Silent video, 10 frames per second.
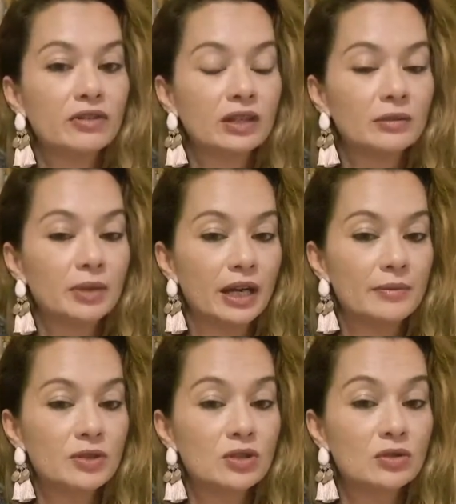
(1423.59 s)
feel
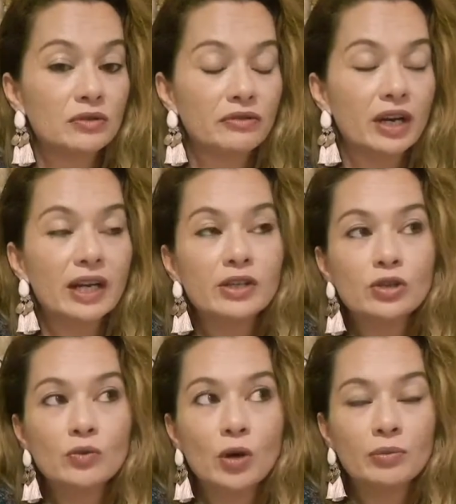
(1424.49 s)
perhaps too afraid
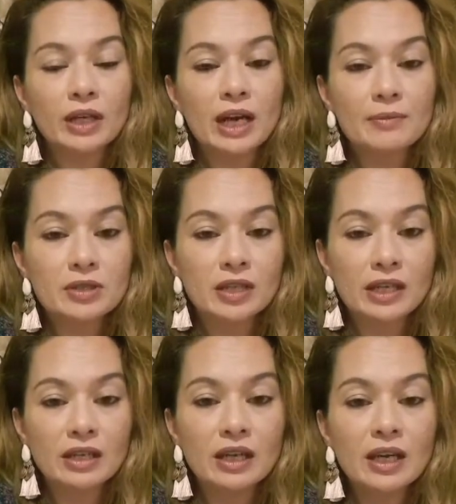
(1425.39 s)
to open up, so
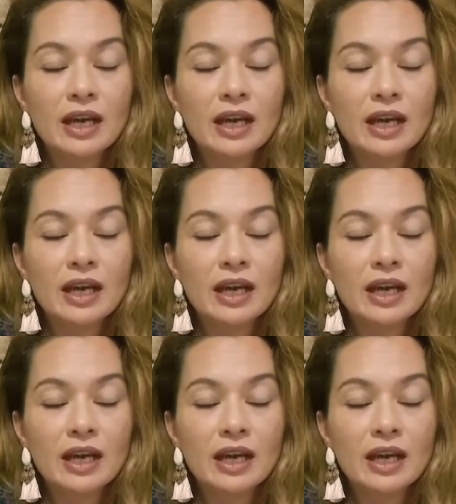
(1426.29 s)
they